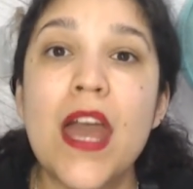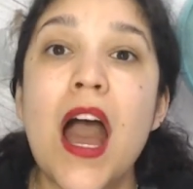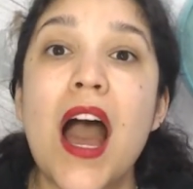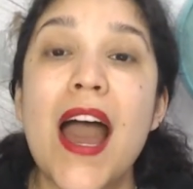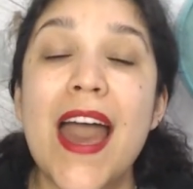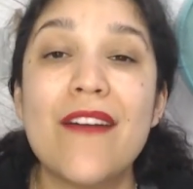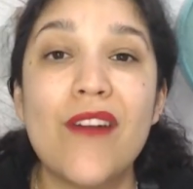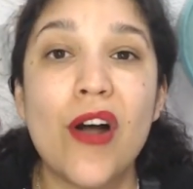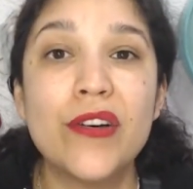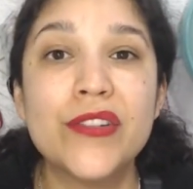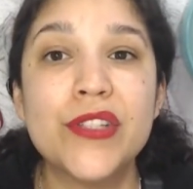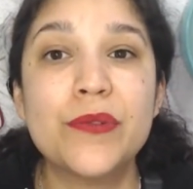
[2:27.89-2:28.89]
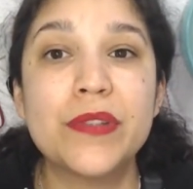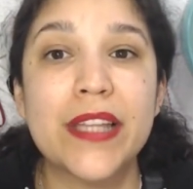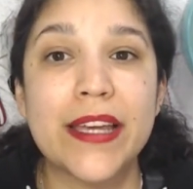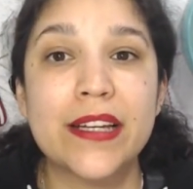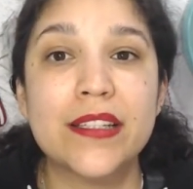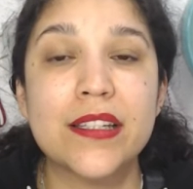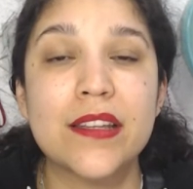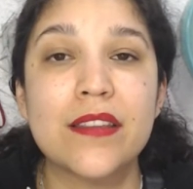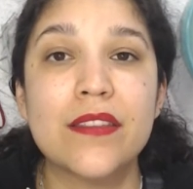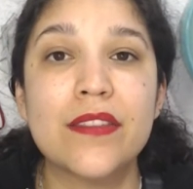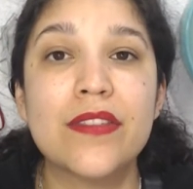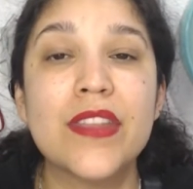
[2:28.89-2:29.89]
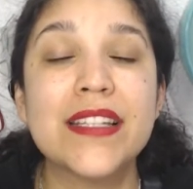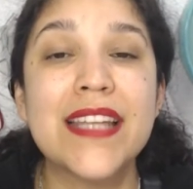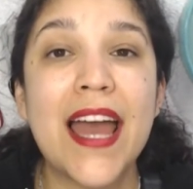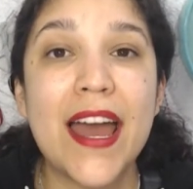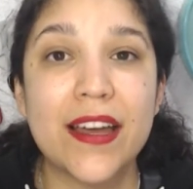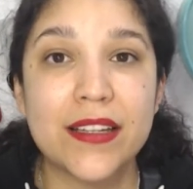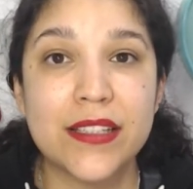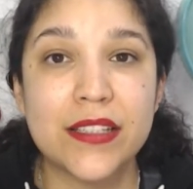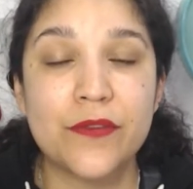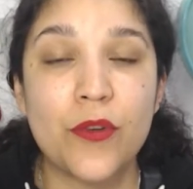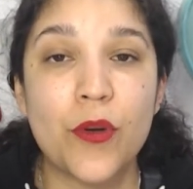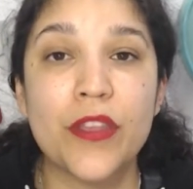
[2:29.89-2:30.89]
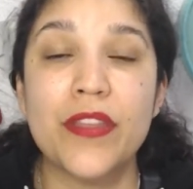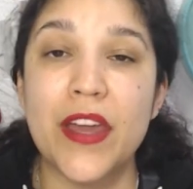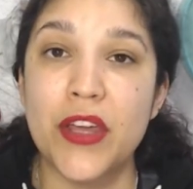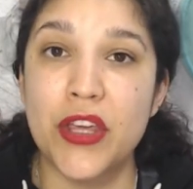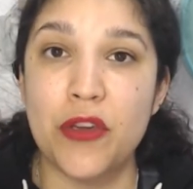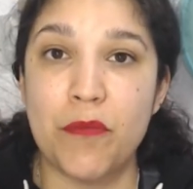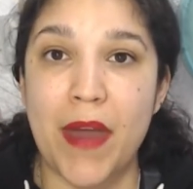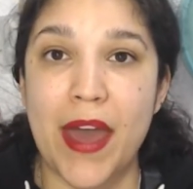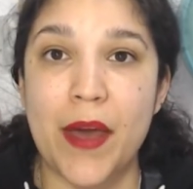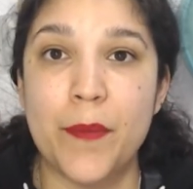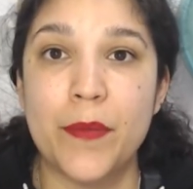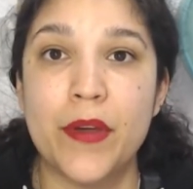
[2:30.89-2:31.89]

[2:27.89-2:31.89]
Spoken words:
I have also linked the text for Thank You, Ma'am,